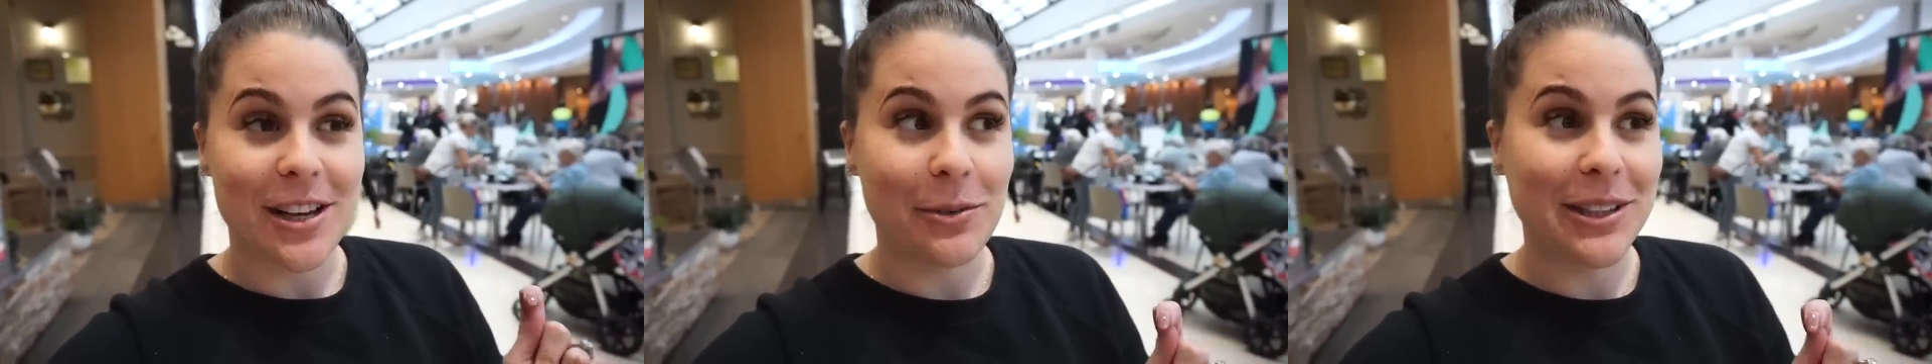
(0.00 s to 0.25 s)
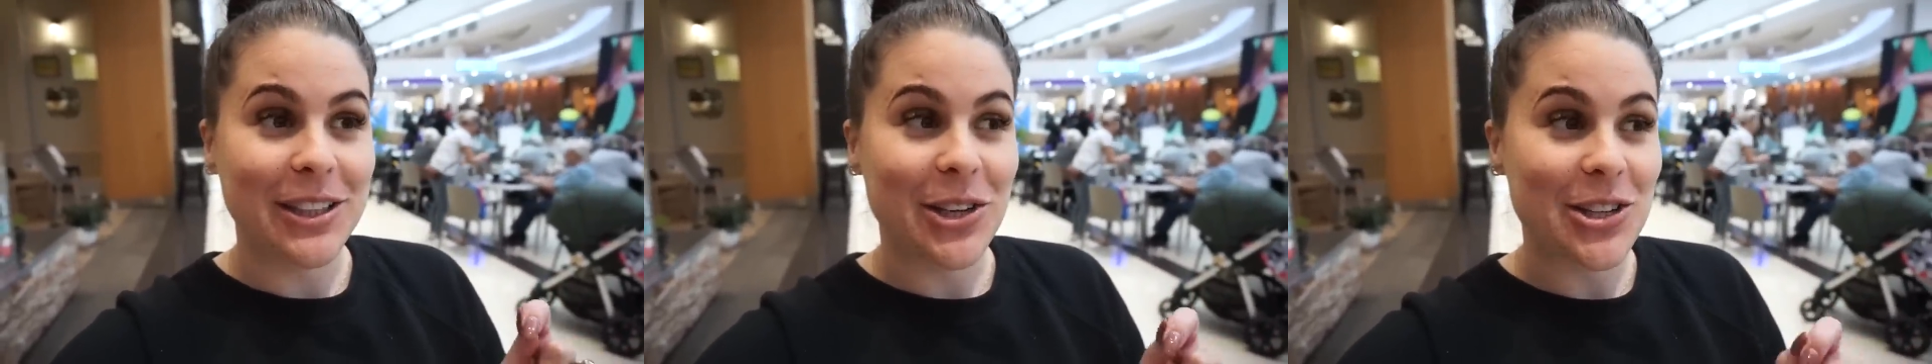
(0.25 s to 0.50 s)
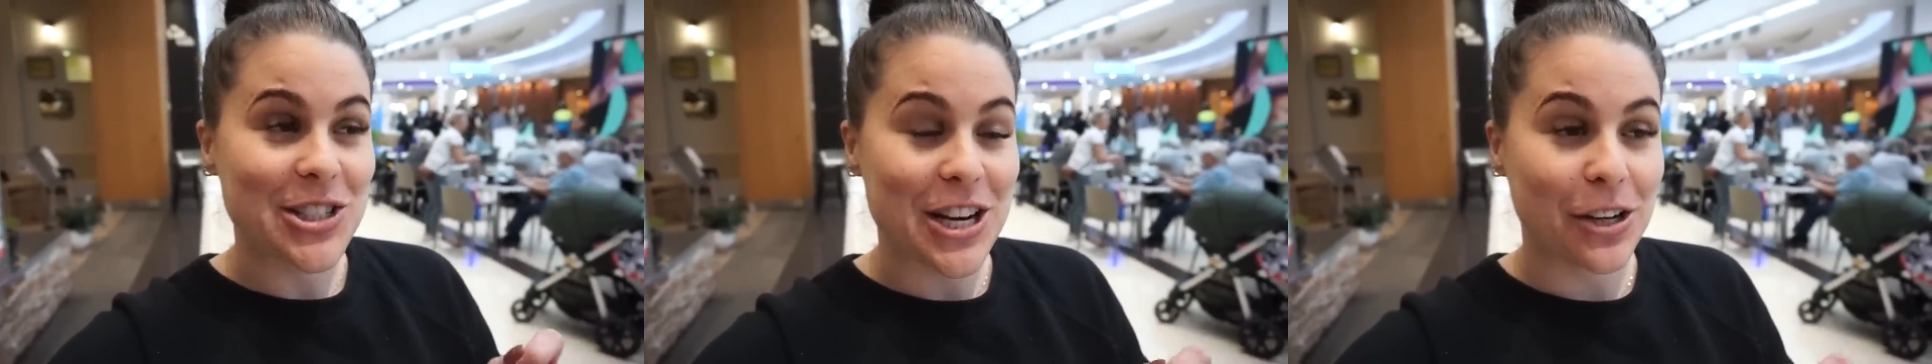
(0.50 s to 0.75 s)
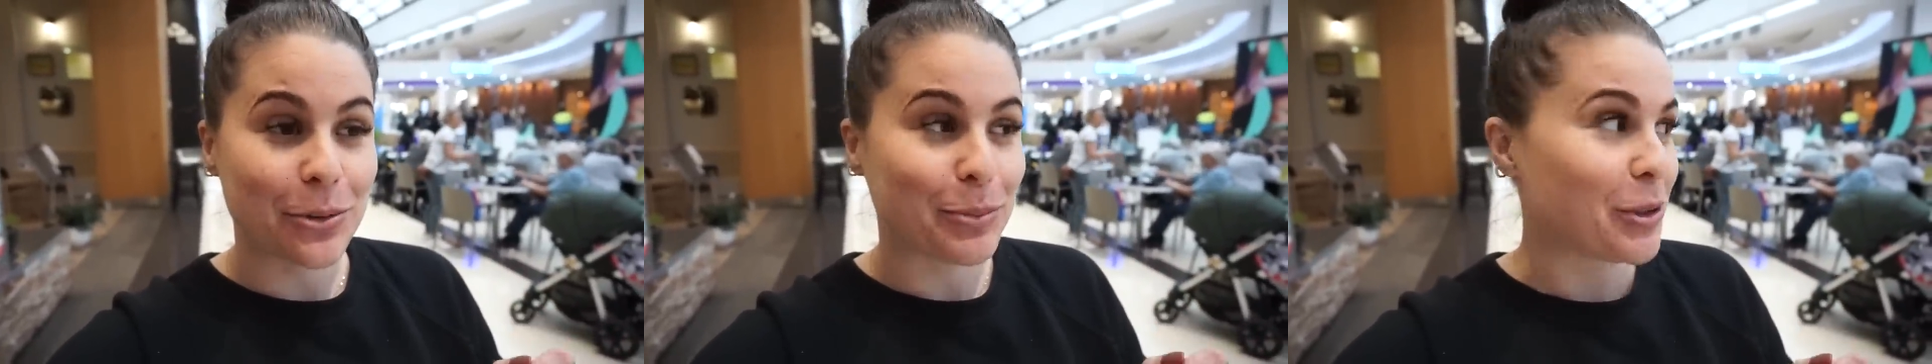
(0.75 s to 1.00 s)
I will link her
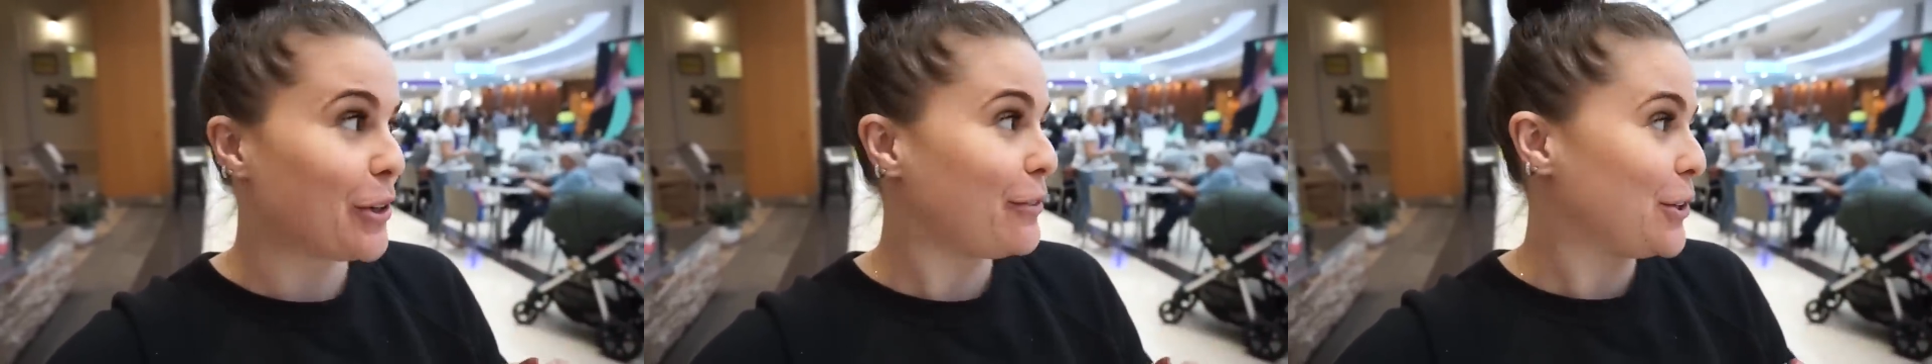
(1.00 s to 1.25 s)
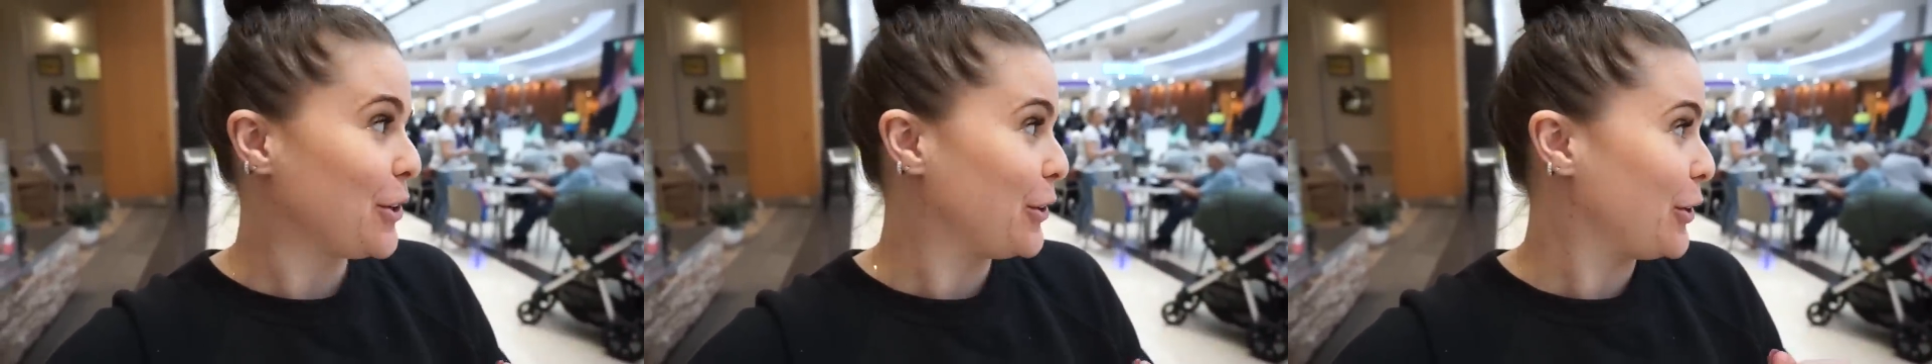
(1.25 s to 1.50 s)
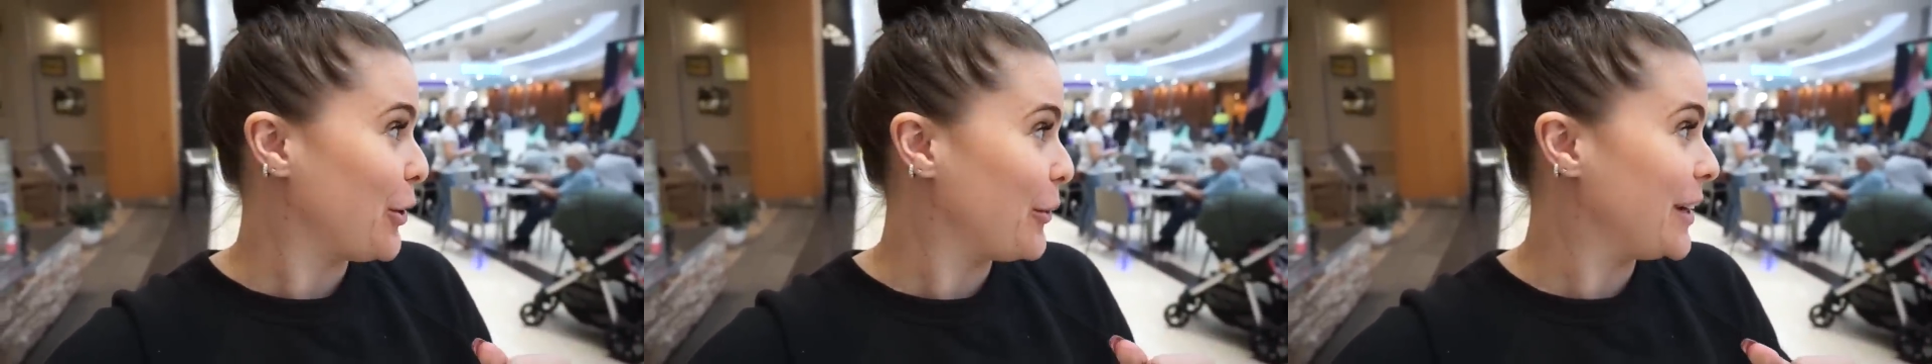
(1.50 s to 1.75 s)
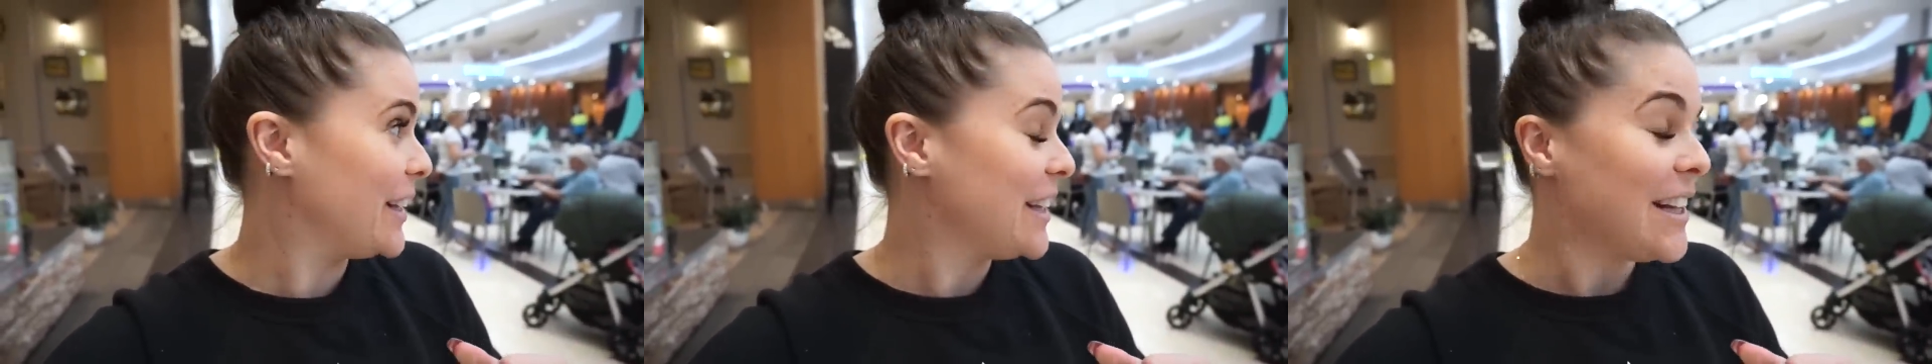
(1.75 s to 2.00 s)
channel below if you don't know
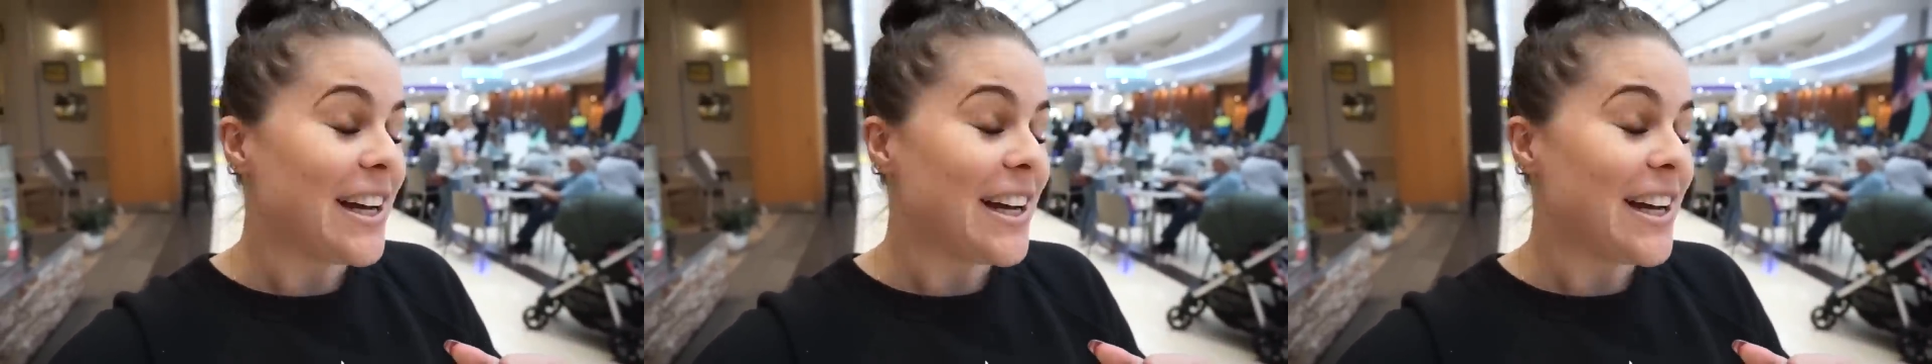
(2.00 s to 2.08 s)
it.